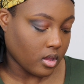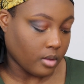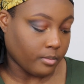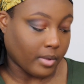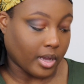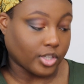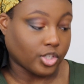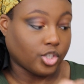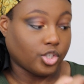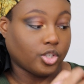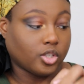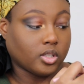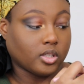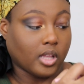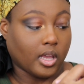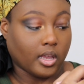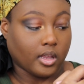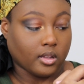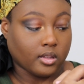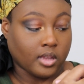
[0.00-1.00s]
I'm actually
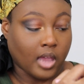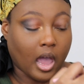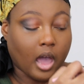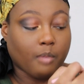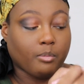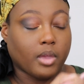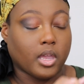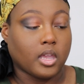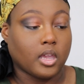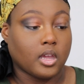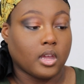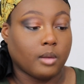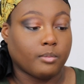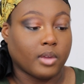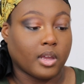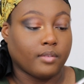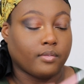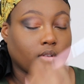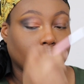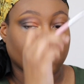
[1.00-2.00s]
just like tapping it, I'm
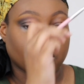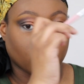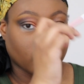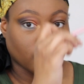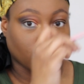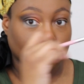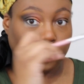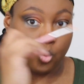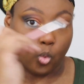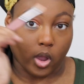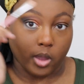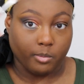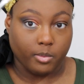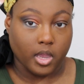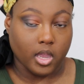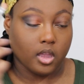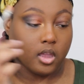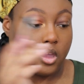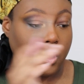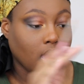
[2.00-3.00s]
not even
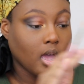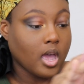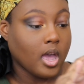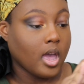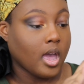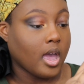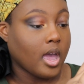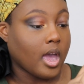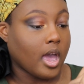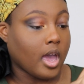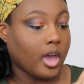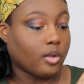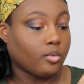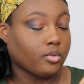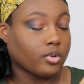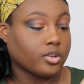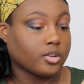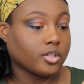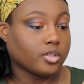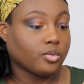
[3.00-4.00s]
swiping.
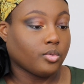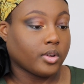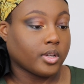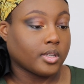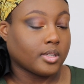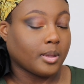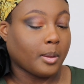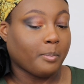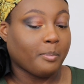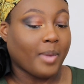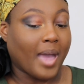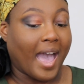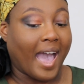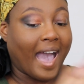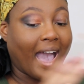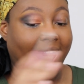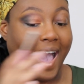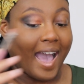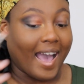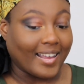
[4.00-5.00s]
And we're just going to
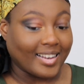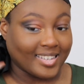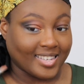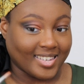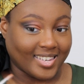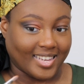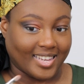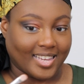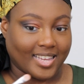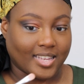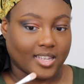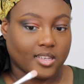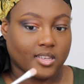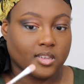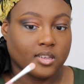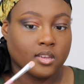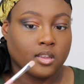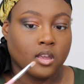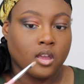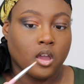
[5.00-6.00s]
pat
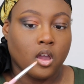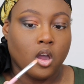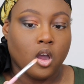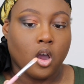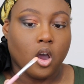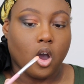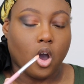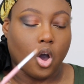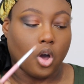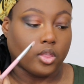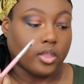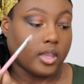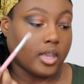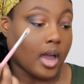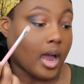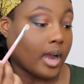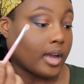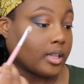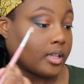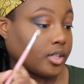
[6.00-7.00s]
it on
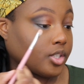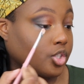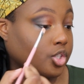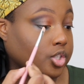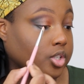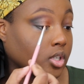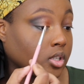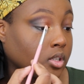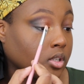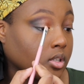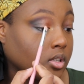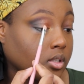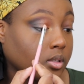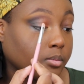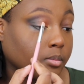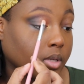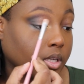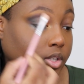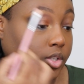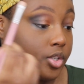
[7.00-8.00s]
the eyelids just a
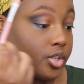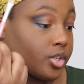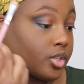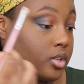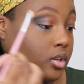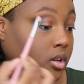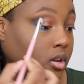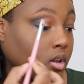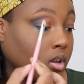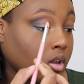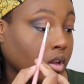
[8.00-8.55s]
smidge